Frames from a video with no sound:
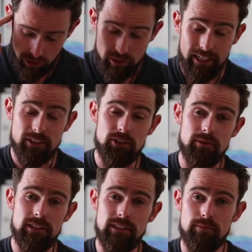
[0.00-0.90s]
Oh yeah, some
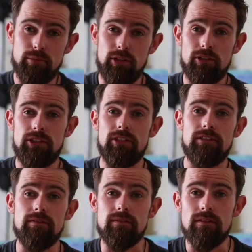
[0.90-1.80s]
of the
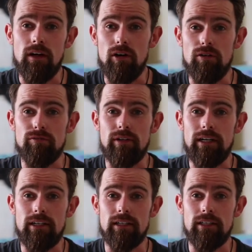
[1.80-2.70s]
production of
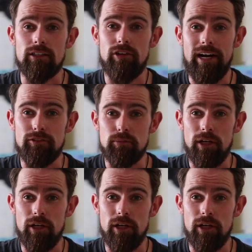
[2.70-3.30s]
our craft